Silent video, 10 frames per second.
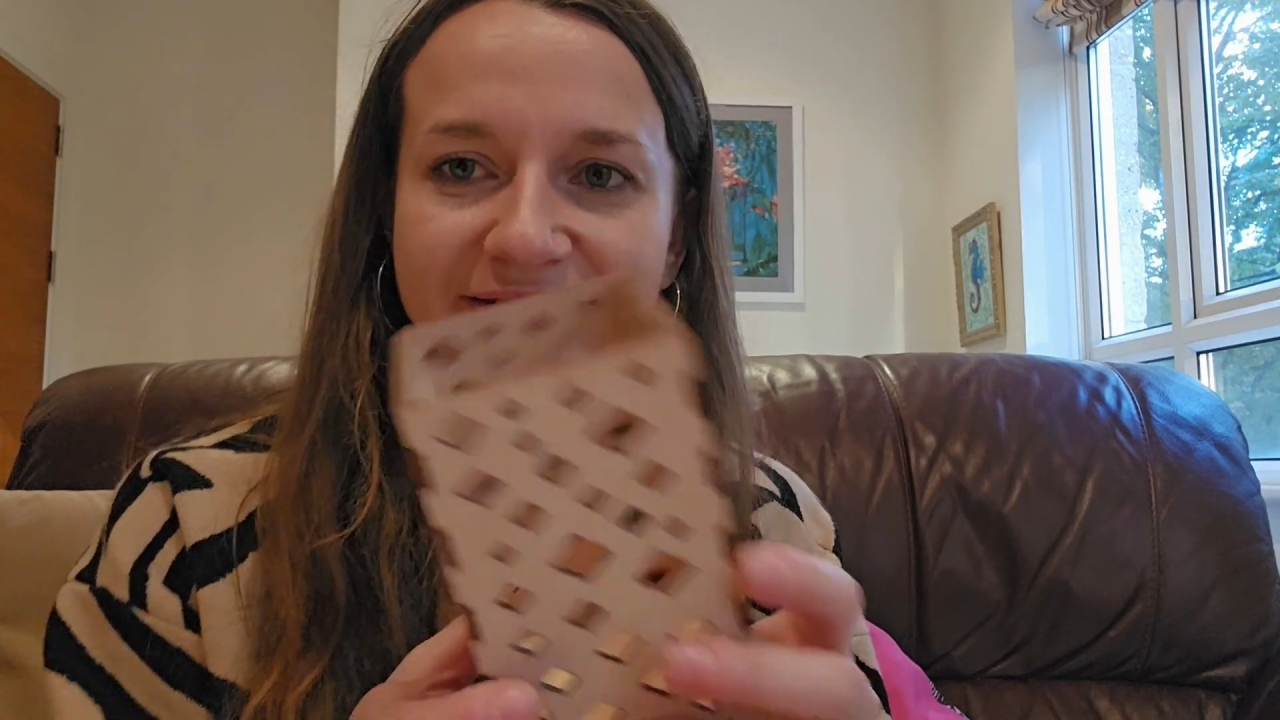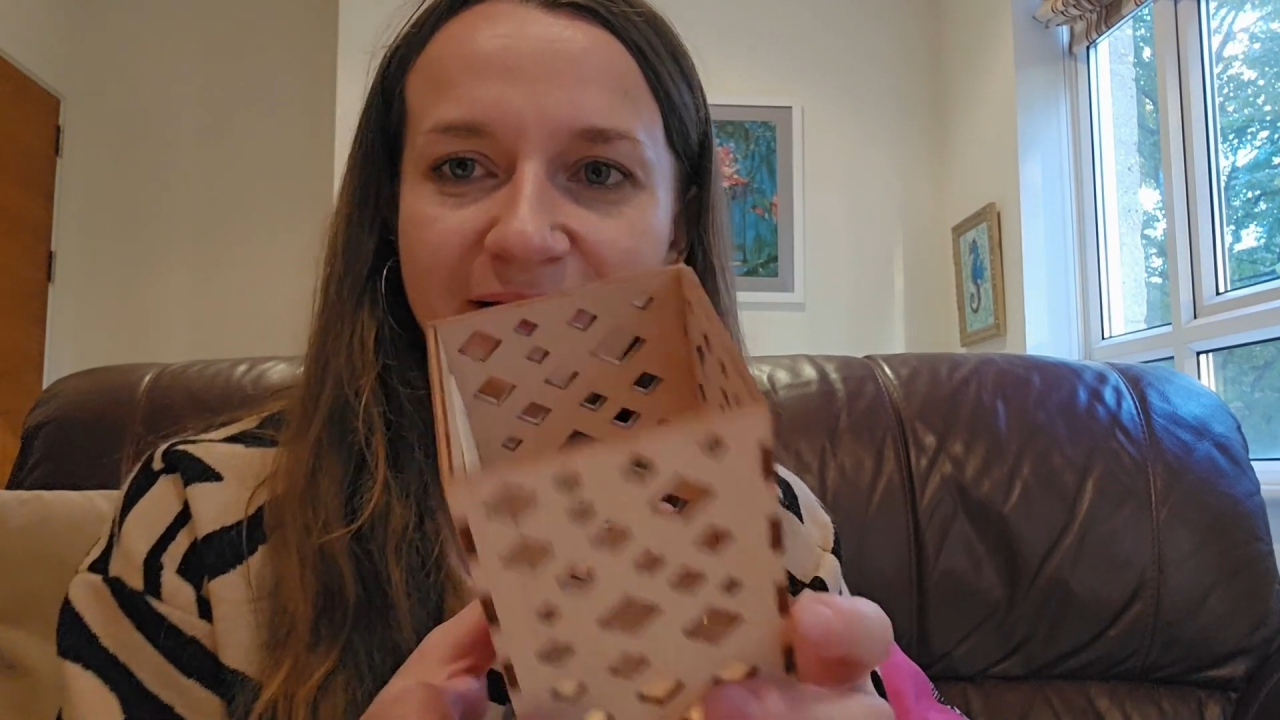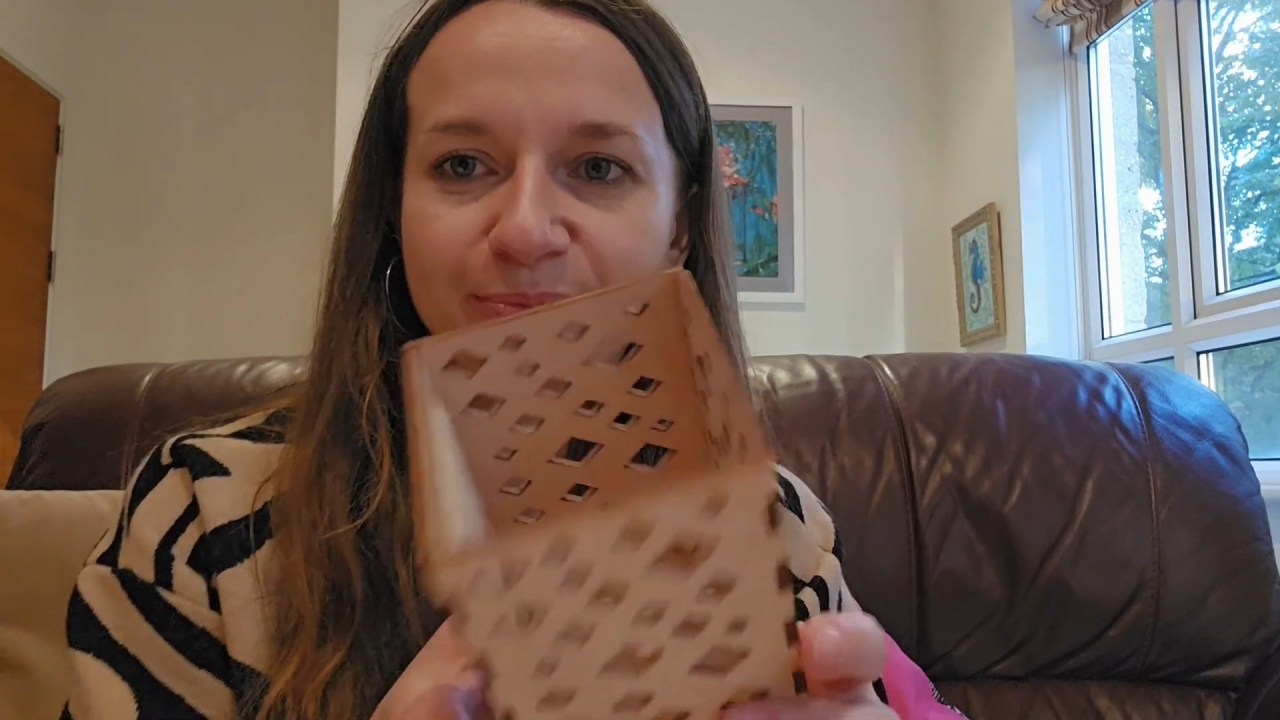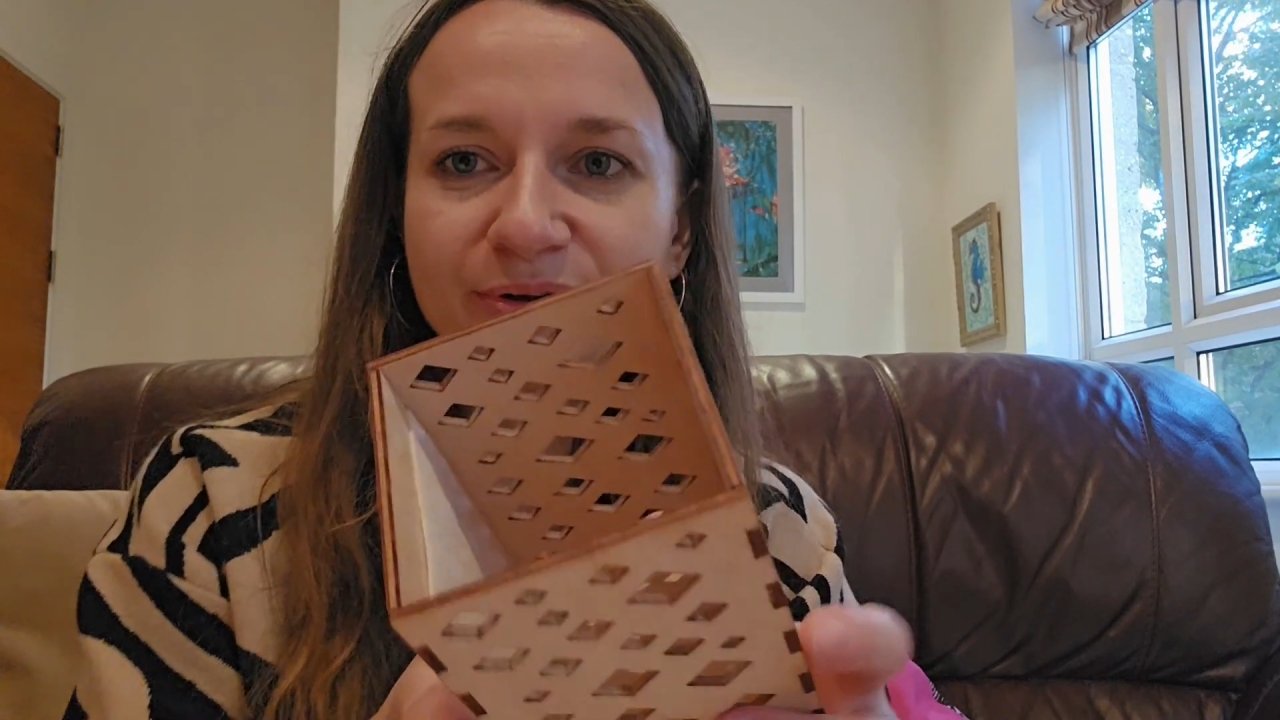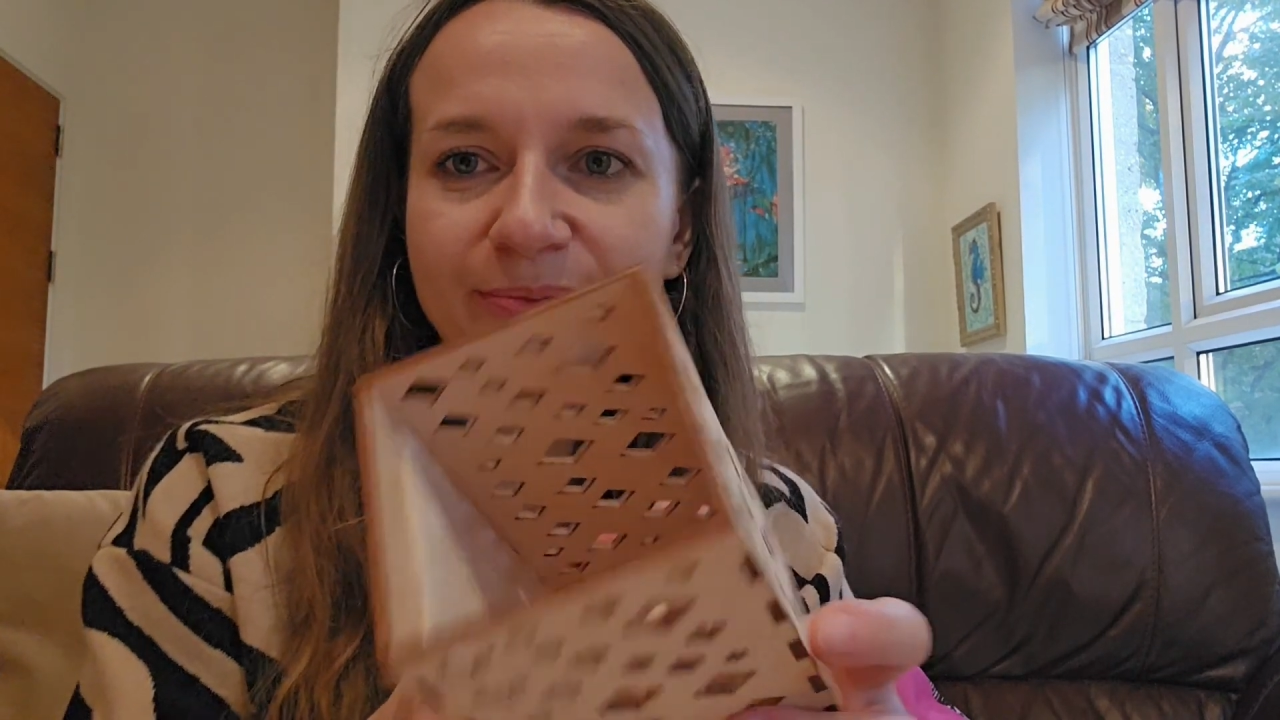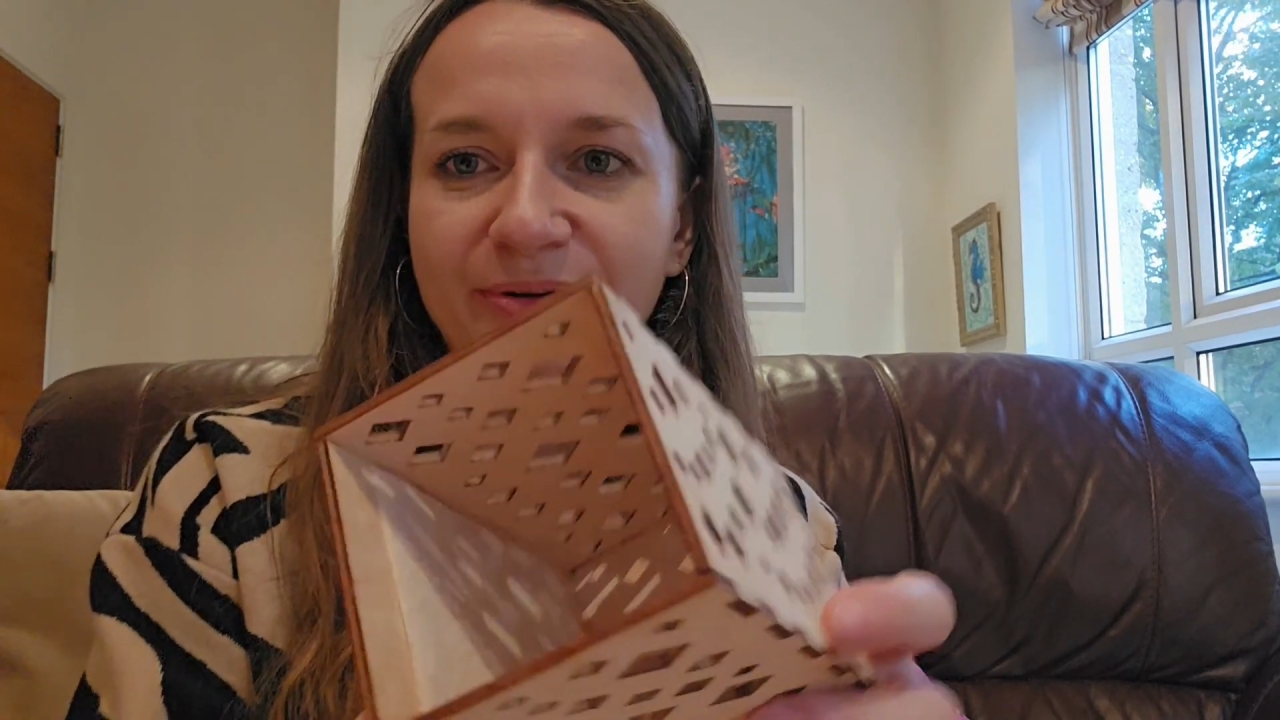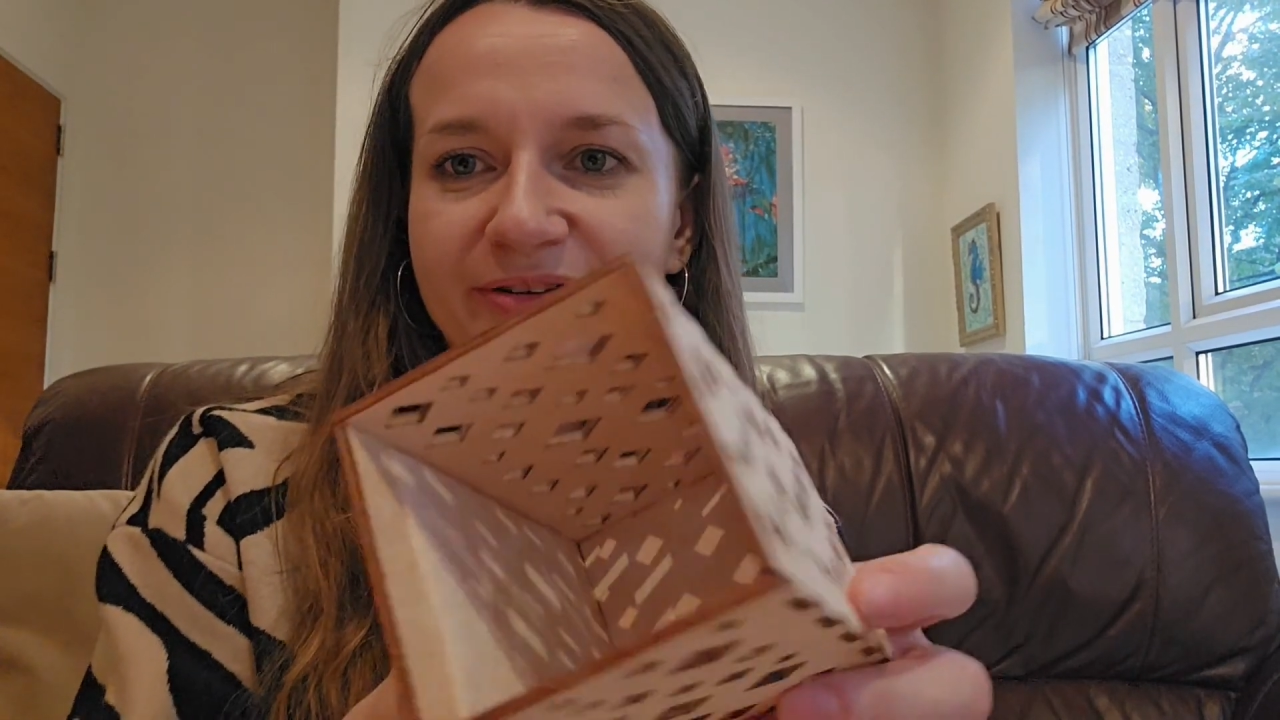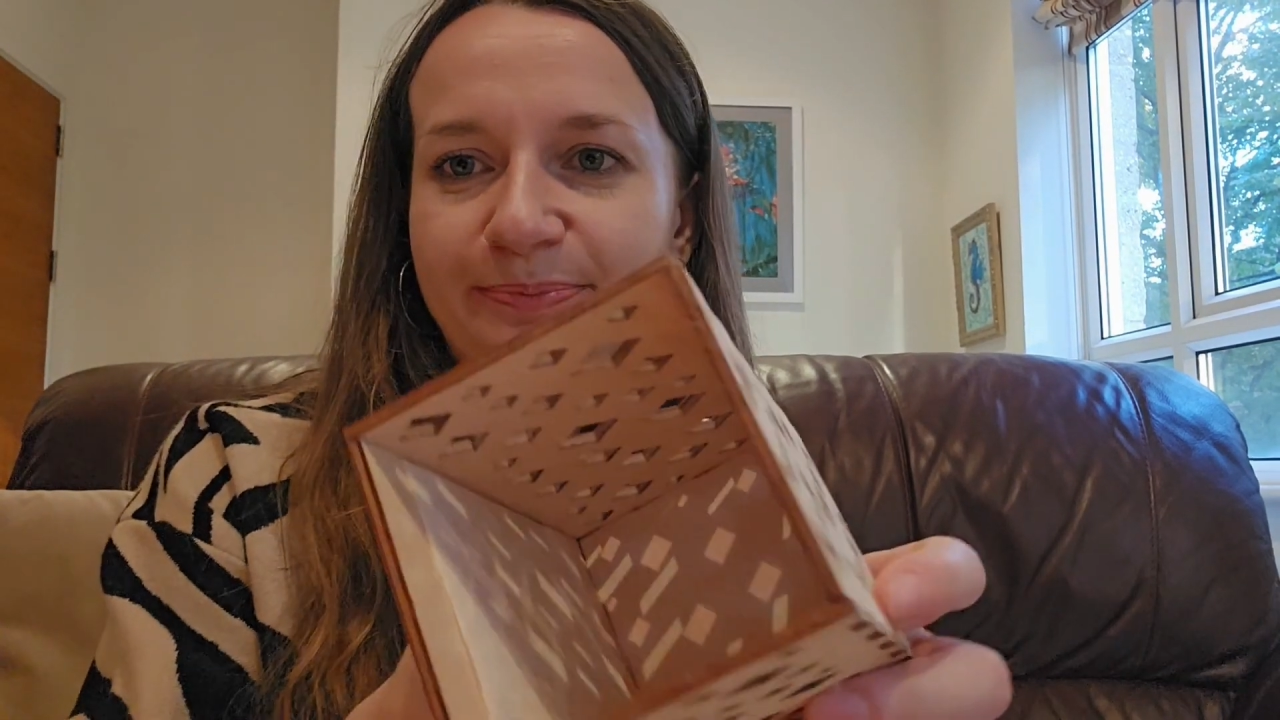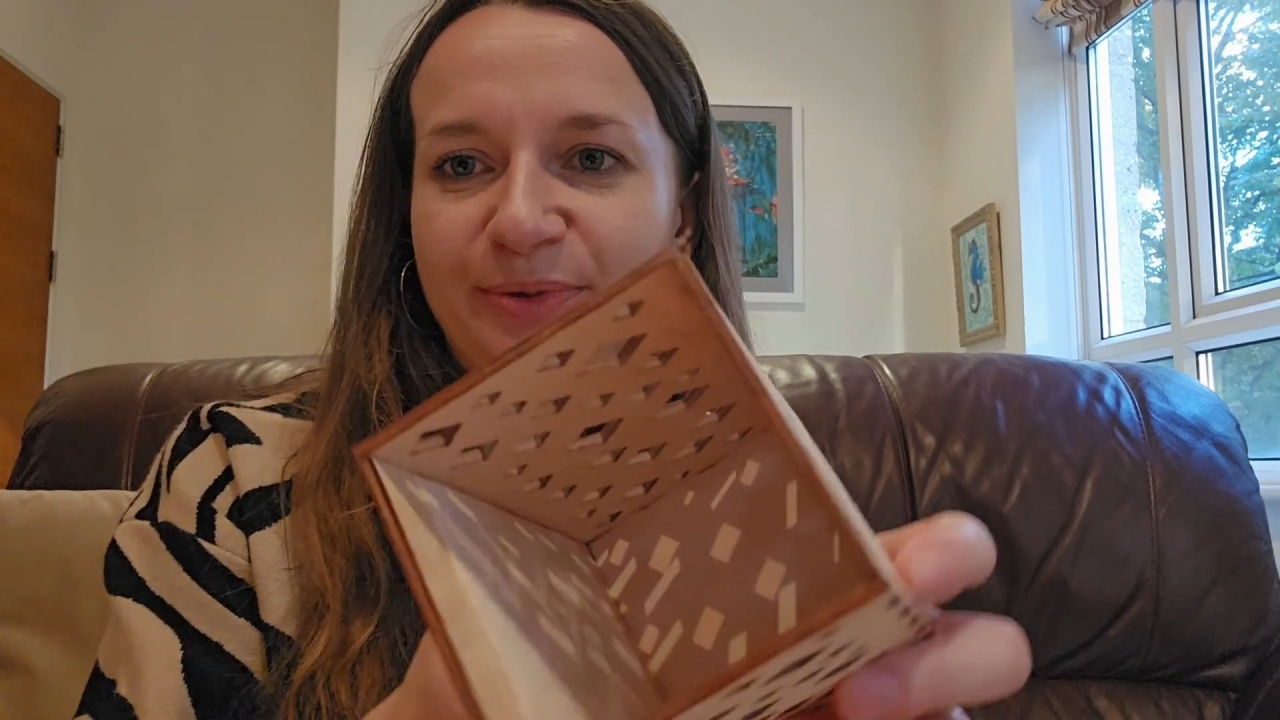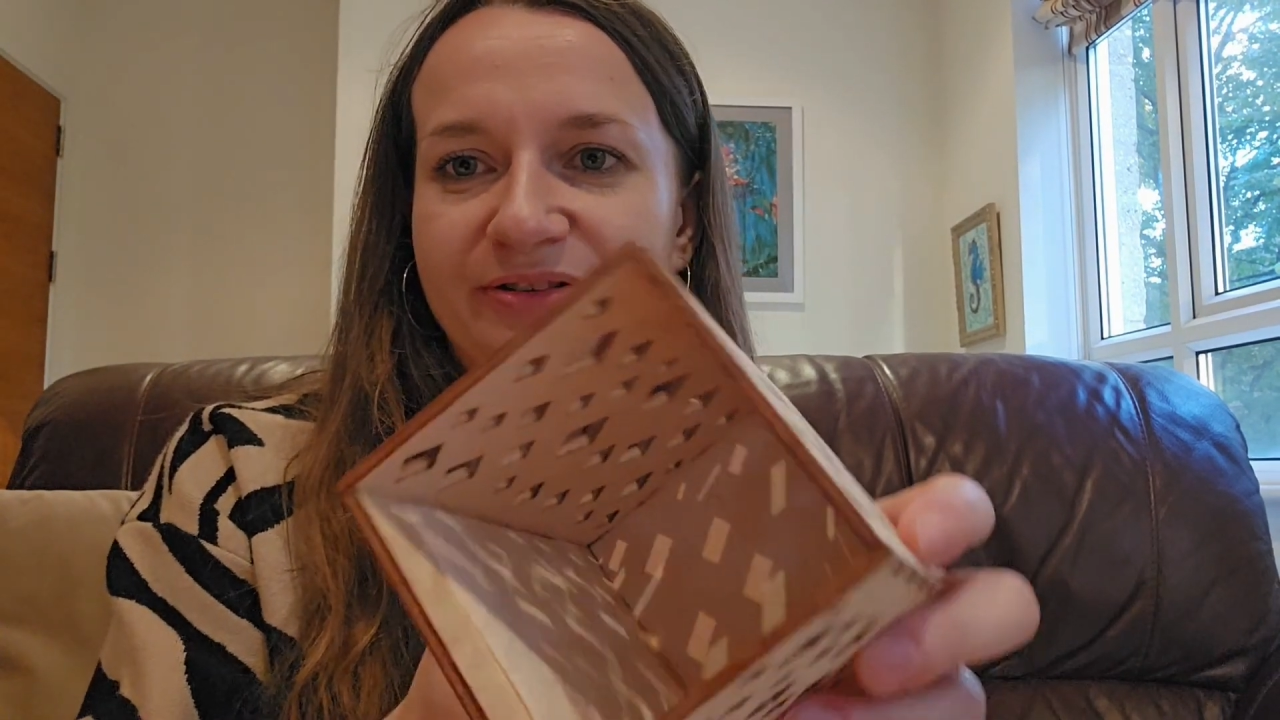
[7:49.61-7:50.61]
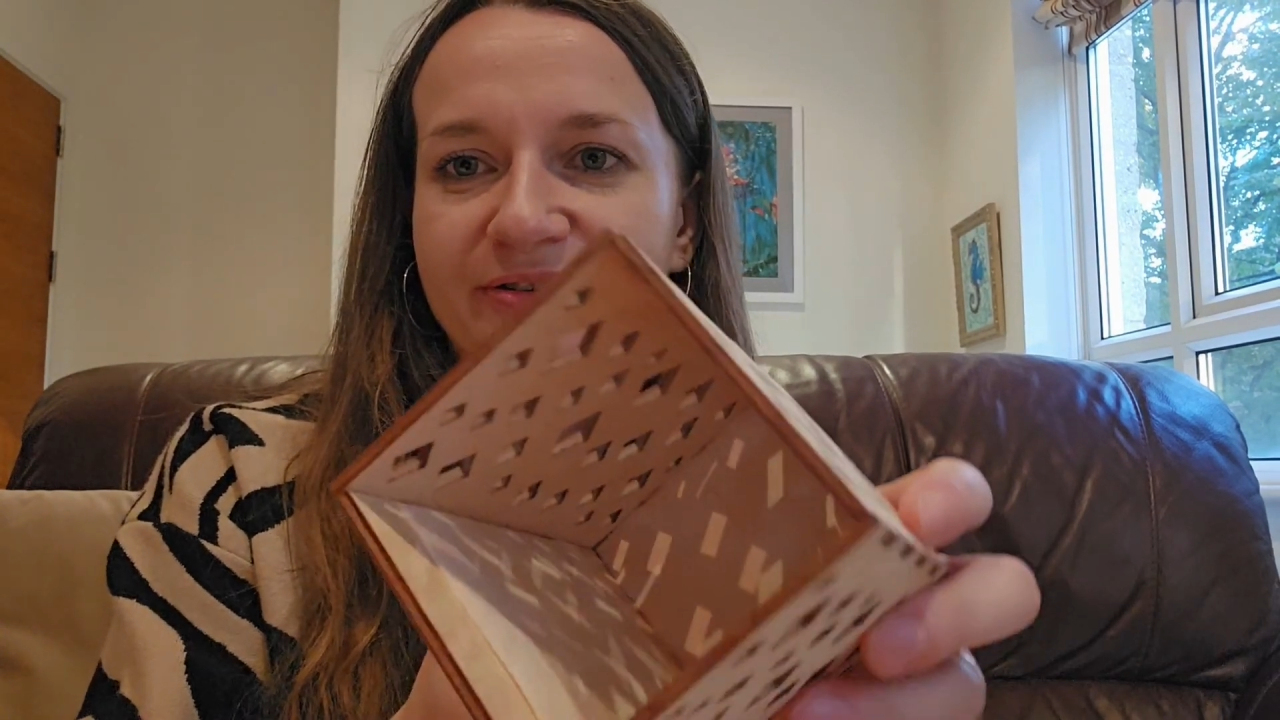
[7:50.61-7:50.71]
I put a piece